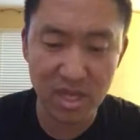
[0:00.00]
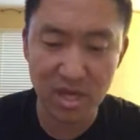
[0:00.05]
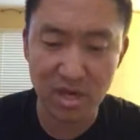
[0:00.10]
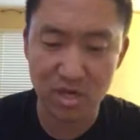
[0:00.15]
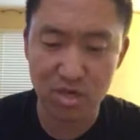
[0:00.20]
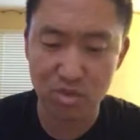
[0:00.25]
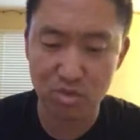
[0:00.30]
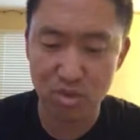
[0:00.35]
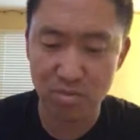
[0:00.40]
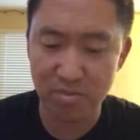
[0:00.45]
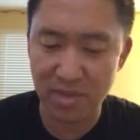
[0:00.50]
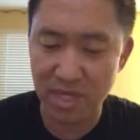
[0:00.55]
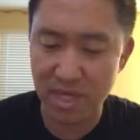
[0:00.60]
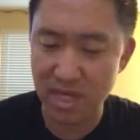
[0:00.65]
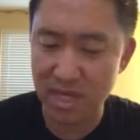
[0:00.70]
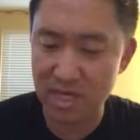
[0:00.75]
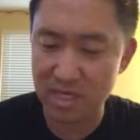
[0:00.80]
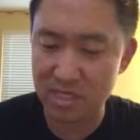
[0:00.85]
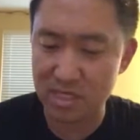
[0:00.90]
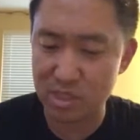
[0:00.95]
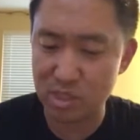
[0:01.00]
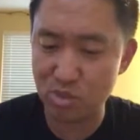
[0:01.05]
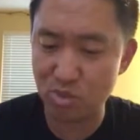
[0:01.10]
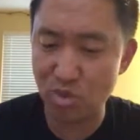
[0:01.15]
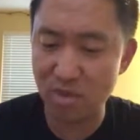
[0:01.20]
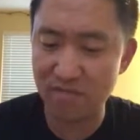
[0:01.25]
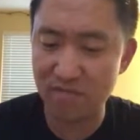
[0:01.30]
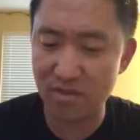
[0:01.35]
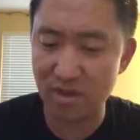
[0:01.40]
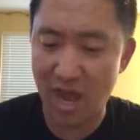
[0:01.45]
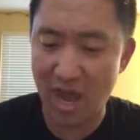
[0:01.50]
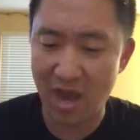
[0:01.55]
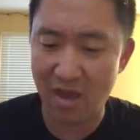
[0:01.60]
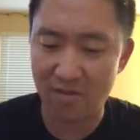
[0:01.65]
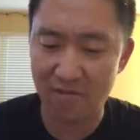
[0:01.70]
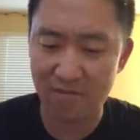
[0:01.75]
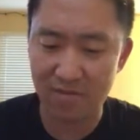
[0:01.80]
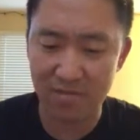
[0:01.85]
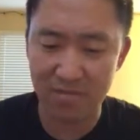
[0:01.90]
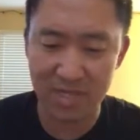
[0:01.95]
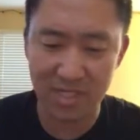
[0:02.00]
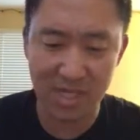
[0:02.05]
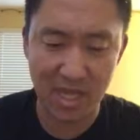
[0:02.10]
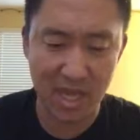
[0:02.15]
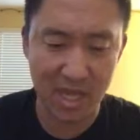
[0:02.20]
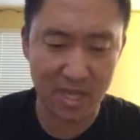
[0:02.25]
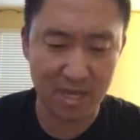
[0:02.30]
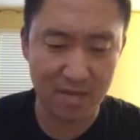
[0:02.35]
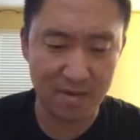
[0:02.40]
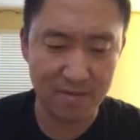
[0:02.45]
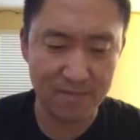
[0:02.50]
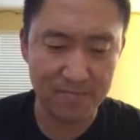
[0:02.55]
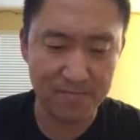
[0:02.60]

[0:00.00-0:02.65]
ears were beginning to swivel out from his head.